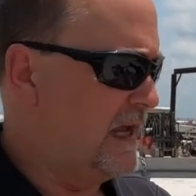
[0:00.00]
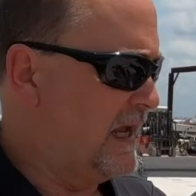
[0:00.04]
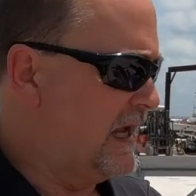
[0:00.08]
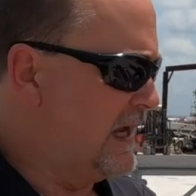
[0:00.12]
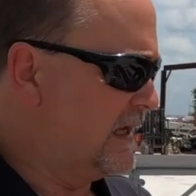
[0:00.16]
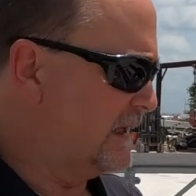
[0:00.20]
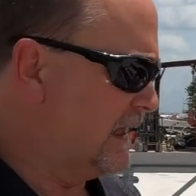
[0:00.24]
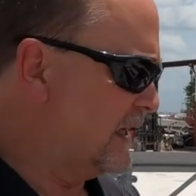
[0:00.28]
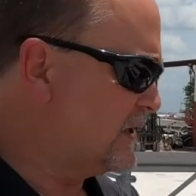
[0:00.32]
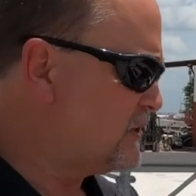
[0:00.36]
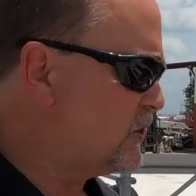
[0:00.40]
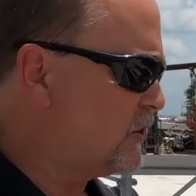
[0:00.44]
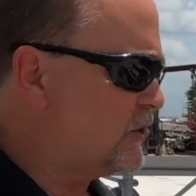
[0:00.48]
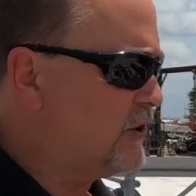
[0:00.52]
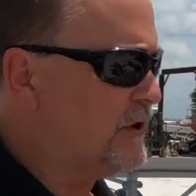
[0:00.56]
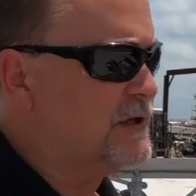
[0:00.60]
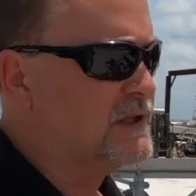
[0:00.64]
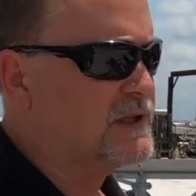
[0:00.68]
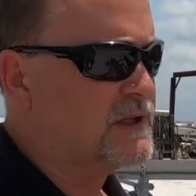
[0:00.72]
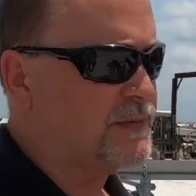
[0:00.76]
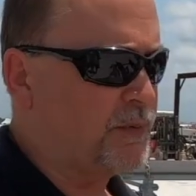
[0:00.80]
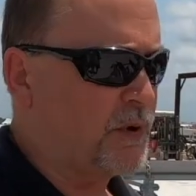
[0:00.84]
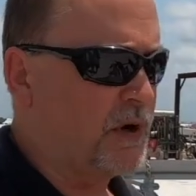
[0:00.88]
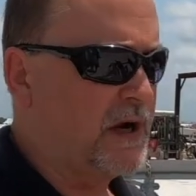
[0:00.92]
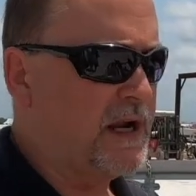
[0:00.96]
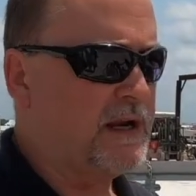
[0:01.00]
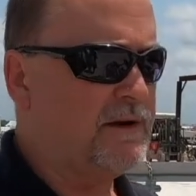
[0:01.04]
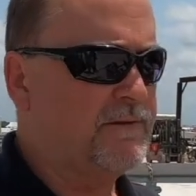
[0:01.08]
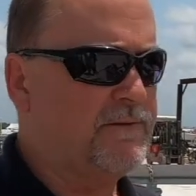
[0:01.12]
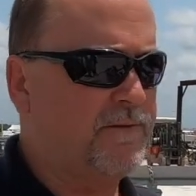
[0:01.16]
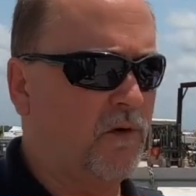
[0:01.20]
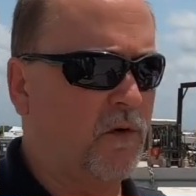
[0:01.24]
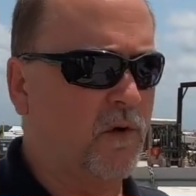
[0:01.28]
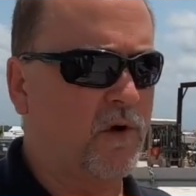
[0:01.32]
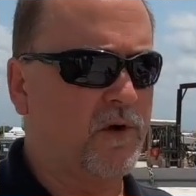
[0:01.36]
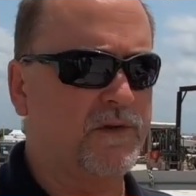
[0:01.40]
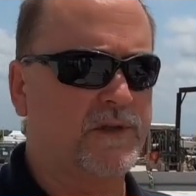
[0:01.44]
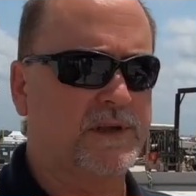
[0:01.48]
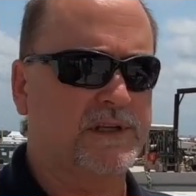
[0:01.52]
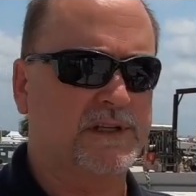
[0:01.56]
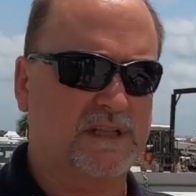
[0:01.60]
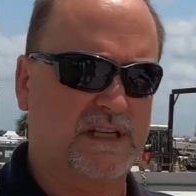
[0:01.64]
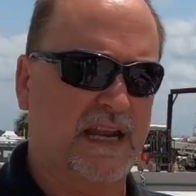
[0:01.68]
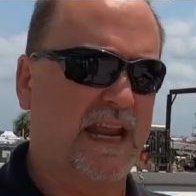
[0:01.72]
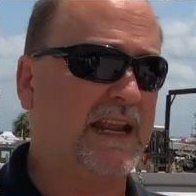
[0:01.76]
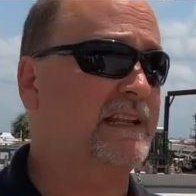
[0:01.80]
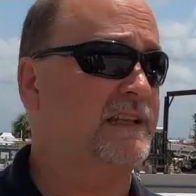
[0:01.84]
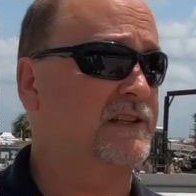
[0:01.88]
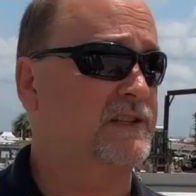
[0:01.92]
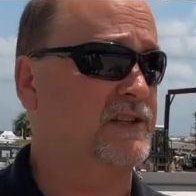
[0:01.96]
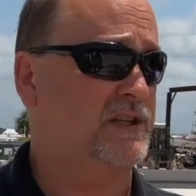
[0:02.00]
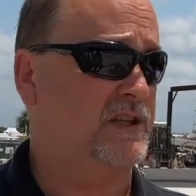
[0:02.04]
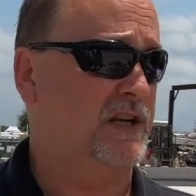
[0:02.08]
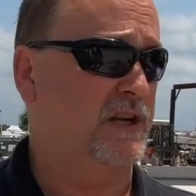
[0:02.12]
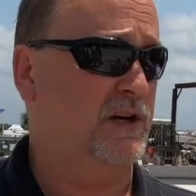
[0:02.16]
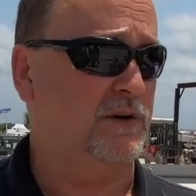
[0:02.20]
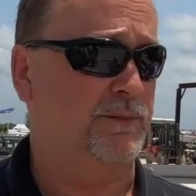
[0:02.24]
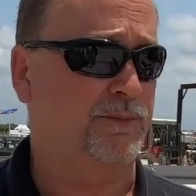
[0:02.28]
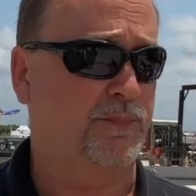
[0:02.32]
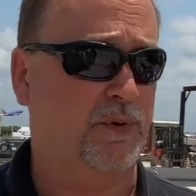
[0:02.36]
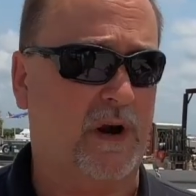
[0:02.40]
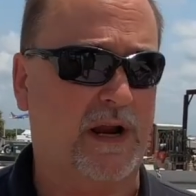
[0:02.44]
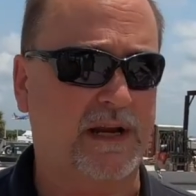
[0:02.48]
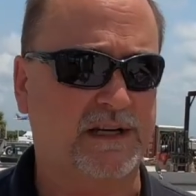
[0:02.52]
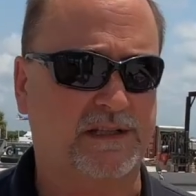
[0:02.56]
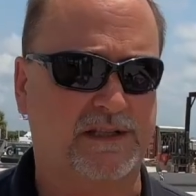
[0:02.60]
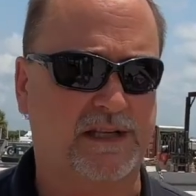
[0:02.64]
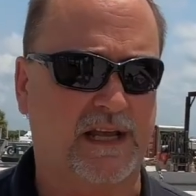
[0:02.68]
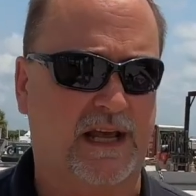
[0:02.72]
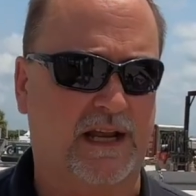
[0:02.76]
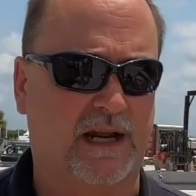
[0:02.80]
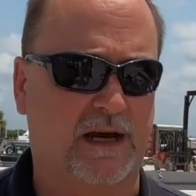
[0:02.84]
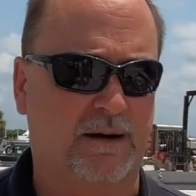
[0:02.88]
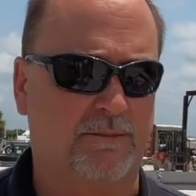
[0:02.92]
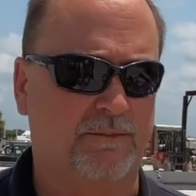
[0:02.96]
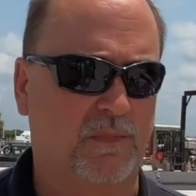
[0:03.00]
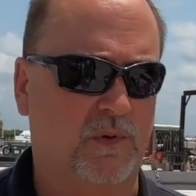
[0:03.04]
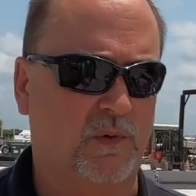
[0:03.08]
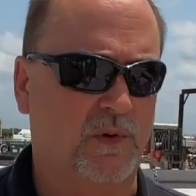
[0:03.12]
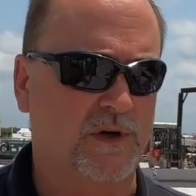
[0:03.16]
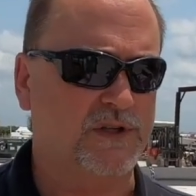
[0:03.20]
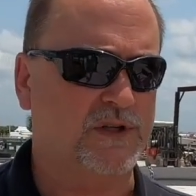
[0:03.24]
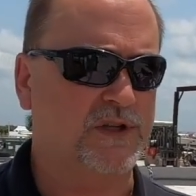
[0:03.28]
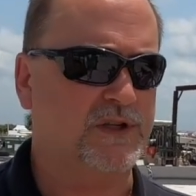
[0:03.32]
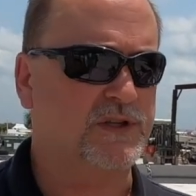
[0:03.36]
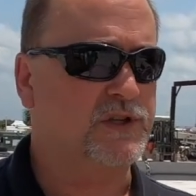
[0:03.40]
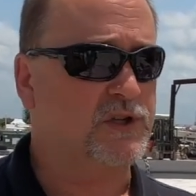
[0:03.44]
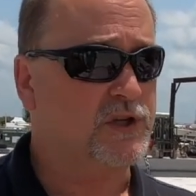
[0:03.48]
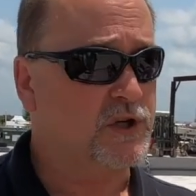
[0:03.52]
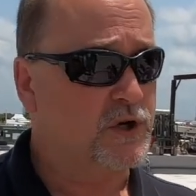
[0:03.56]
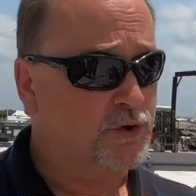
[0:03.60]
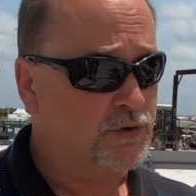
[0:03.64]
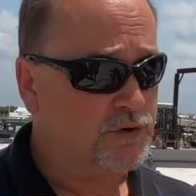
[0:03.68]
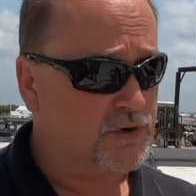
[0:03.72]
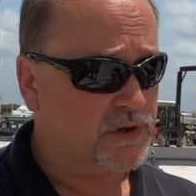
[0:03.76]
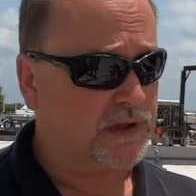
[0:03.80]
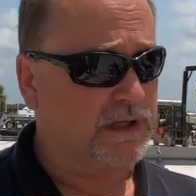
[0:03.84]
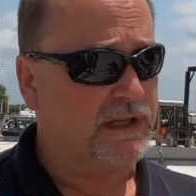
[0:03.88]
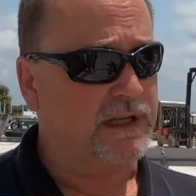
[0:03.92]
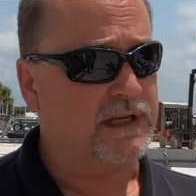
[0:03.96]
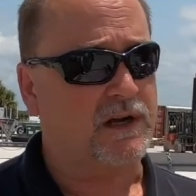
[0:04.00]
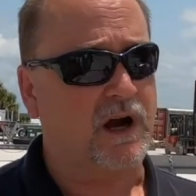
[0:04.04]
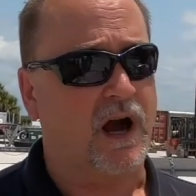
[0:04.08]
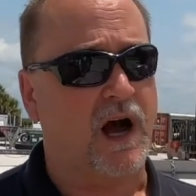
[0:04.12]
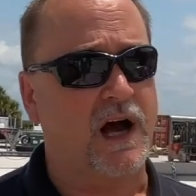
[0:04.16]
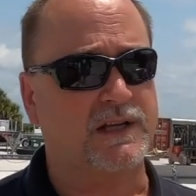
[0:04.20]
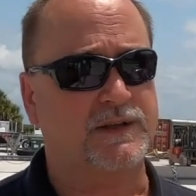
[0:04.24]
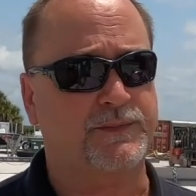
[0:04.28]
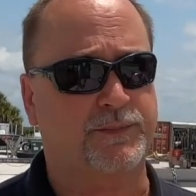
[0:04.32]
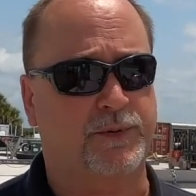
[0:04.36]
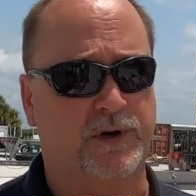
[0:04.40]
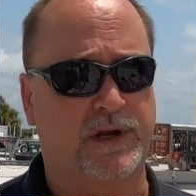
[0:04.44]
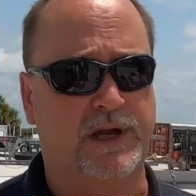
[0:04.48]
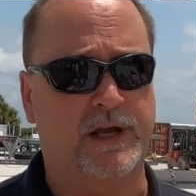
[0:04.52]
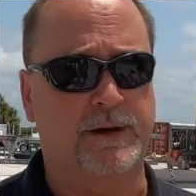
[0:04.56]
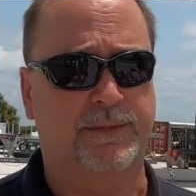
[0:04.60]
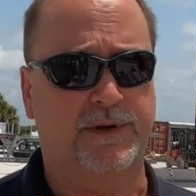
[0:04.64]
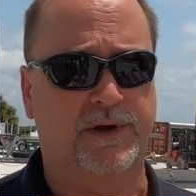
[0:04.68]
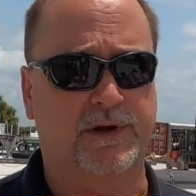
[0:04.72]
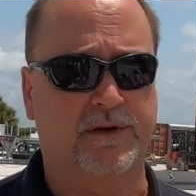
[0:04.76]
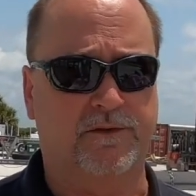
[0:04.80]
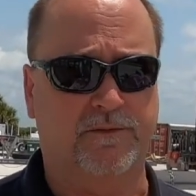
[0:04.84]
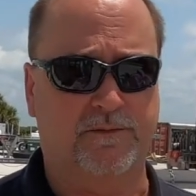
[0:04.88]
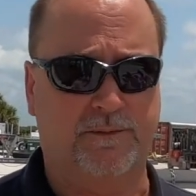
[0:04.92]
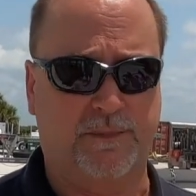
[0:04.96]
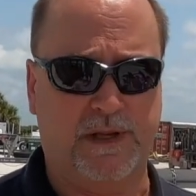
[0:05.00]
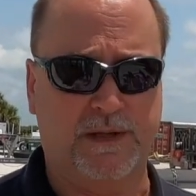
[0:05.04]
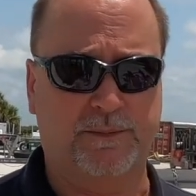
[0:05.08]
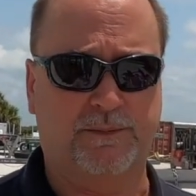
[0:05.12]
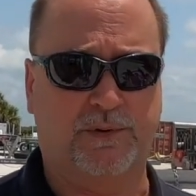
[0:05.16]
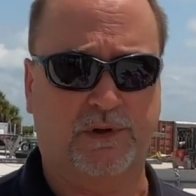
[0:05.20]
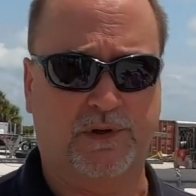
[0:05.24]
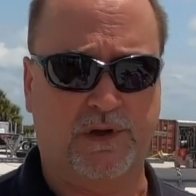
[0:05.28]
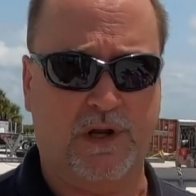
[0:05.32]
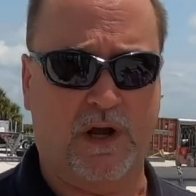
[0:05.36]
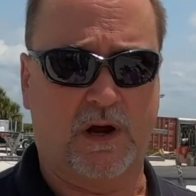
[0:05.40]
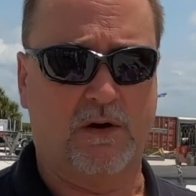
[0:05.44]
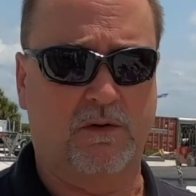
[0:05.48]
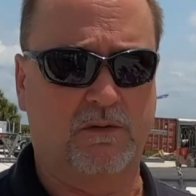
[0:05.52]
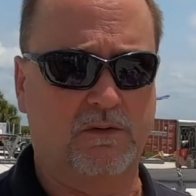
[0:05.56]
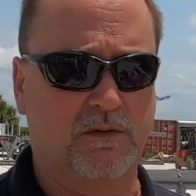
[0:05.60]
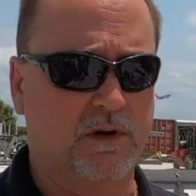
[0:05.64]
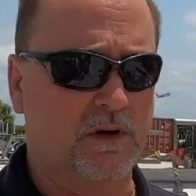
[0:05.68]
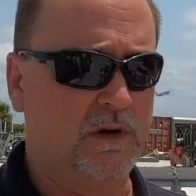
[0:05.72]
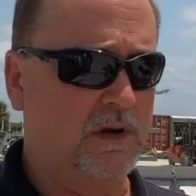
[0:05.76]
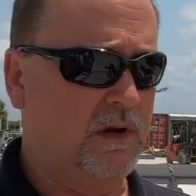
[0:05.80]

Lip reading: Unless you're going to spring for the stainless steel brake setup, which is usually cost prohibitive, people don't,